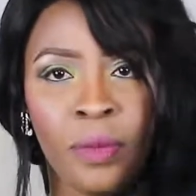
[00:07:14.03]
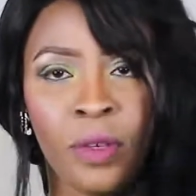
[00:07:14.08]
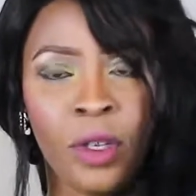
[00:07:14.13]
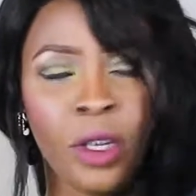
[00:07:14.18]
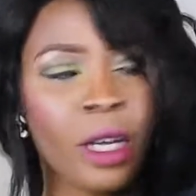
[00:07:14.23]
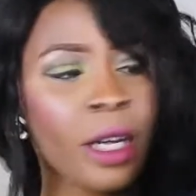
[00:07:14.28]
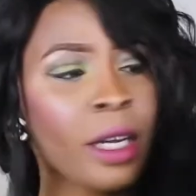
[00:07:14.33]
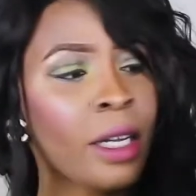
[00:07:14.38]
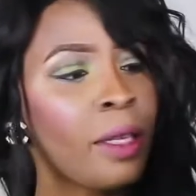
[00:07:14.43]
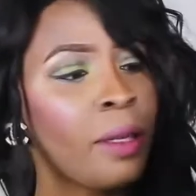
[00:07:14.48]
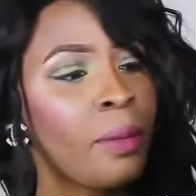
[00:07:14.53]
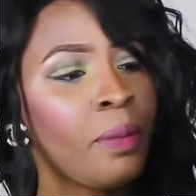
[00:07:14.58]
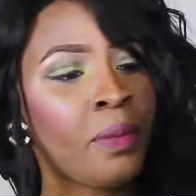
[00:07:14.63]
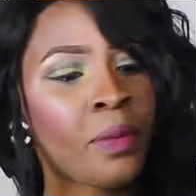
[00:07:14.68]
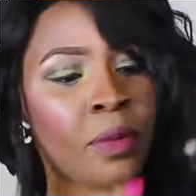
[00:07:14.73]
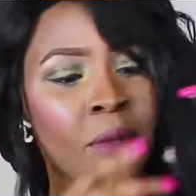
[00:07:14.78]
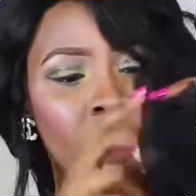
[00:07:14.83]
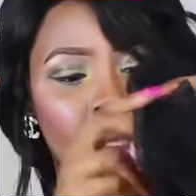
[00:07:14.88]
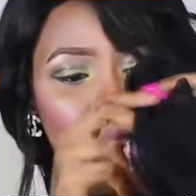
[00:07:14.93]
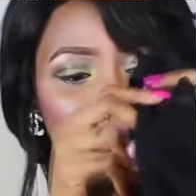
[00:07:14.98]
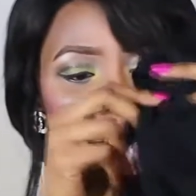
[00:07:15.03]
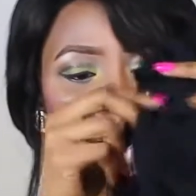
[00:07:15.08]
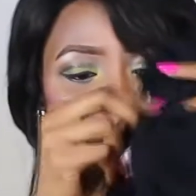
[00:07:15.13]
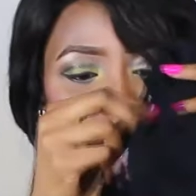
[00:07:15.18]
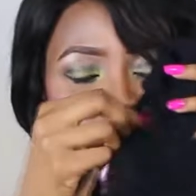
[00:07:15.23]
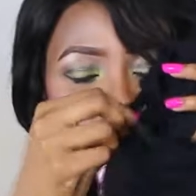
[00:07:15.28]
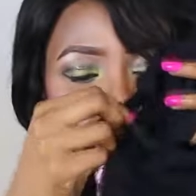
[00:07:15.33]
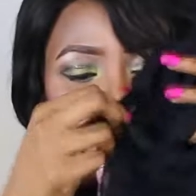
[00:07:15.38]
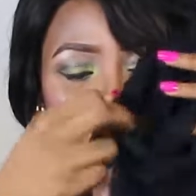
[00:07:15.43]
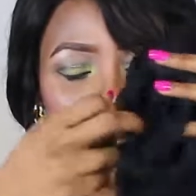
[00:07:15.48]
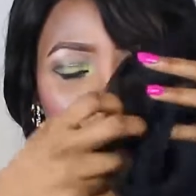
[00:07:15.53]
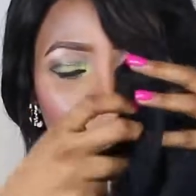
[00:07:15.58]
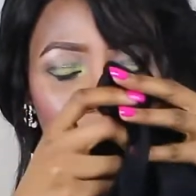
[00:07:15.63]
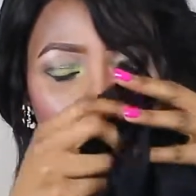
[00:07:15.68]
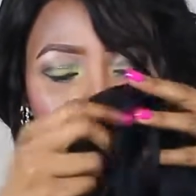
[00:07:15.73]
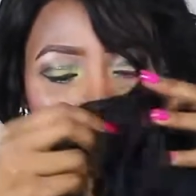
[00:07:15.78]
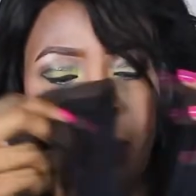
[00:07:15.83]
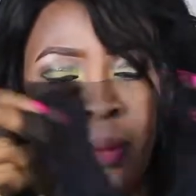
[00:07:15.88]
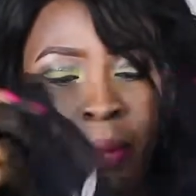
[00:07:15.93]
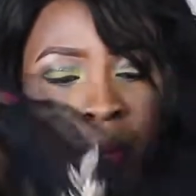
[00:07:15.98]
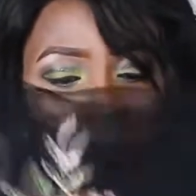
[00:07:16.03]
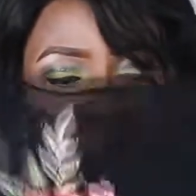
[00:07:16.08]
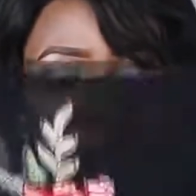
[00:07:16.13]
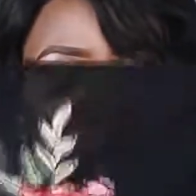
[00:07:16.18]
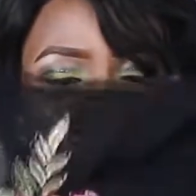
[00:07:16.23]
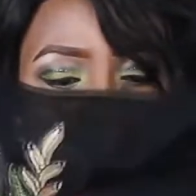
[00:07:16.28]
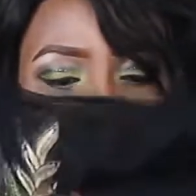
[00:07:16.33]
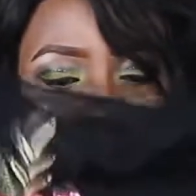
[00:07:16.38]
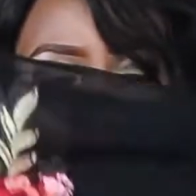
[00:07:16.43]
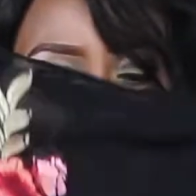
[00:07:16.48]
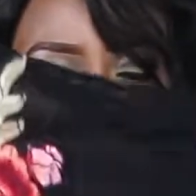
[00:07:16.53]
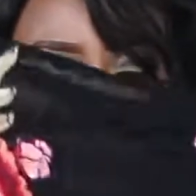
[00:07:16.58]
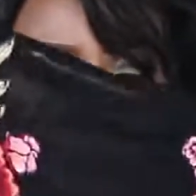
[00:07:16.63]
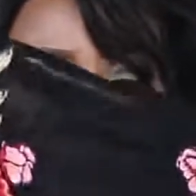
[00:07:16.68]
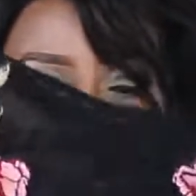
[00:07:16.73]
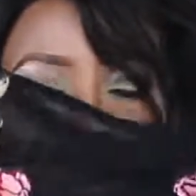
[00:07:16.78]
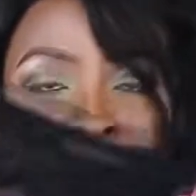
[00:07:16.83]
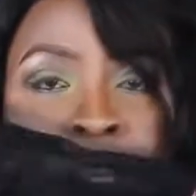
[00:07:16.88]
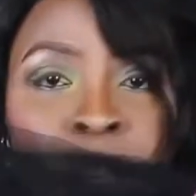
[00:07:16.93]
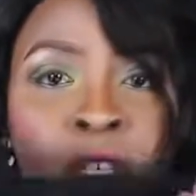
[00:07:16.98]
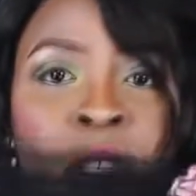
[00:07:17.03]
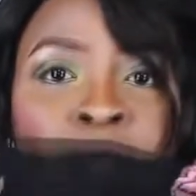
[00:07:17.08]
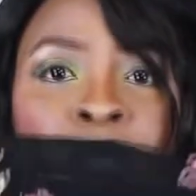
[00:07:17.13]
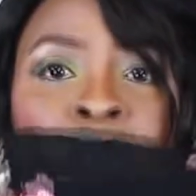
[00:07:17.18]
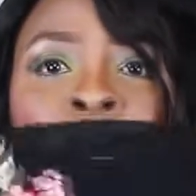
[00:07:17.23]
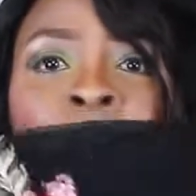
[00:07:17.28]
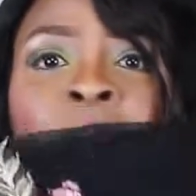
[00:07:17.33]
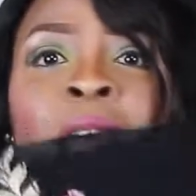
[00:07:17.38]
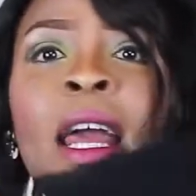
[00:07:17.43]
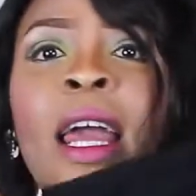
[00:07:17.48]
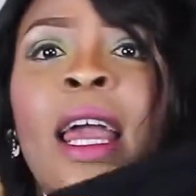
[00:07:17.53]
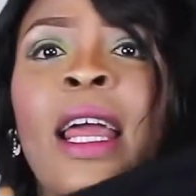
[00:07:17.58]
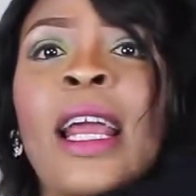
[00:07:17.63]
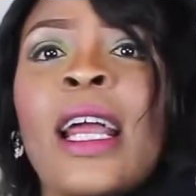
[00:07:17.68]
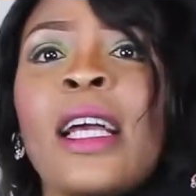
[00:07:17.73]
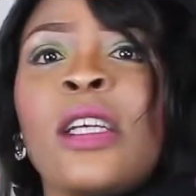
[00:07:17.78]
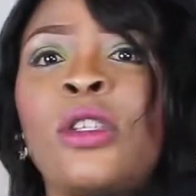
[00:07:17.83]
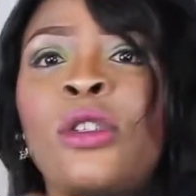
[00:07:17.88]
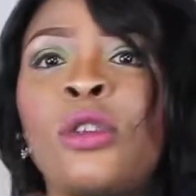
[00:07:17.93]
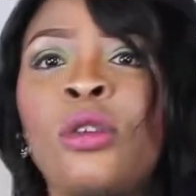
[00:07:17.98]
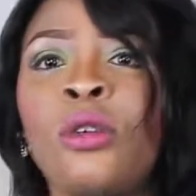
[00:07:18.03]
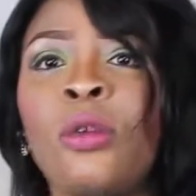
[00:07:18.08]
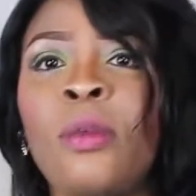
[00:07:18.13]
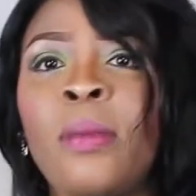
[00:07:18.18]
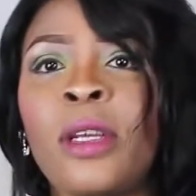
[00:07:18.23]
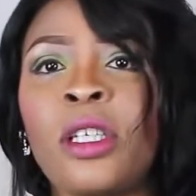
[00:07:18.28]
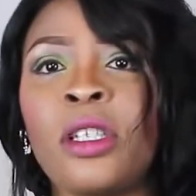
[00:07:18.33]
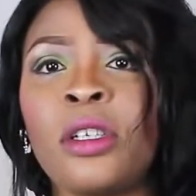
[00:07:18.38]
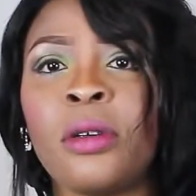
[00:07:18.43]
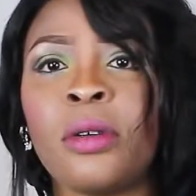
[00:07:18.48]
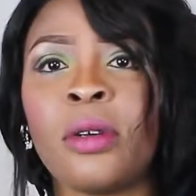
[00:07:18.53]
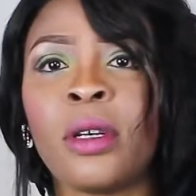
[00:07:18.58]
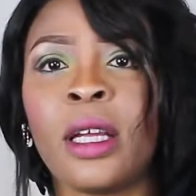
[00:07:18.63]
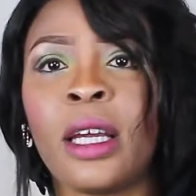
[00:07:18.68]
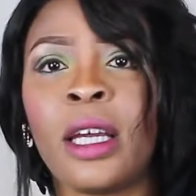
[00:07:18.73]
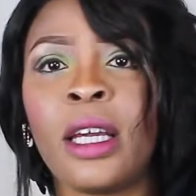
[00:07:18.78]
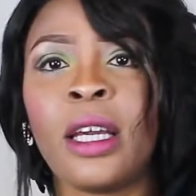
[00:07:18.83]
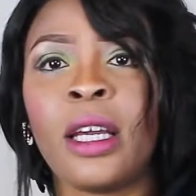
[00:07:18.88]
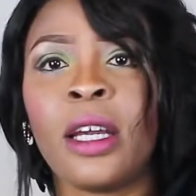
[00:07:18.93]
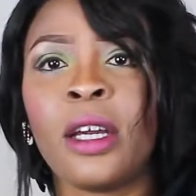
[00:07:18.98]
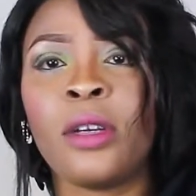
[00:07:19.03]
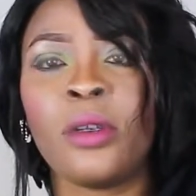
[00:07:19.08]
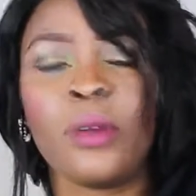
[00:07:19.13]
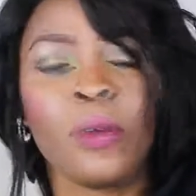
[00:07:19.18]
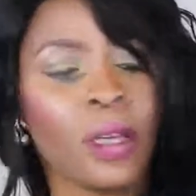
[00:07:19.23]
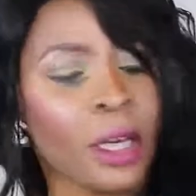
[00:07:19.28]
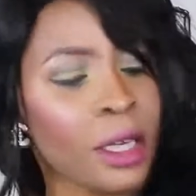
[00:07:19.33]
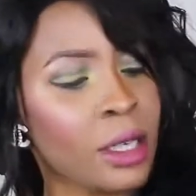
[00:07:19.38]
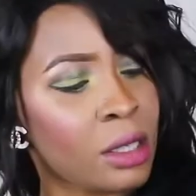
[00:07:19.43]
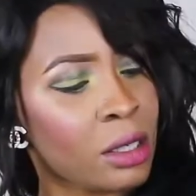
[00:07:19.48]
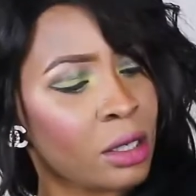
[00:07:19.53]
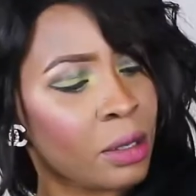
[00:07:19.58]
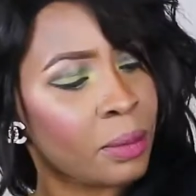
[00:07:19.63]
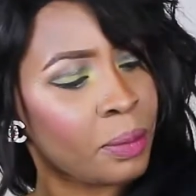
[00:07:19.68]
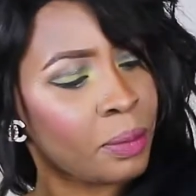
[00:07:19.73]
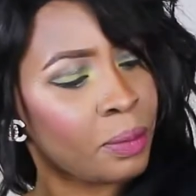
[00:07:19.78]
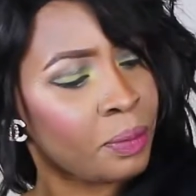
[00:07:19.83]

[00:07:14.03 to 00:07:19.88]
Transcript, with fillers: you get it the suit um, the things you pin under and it has two material like here you get some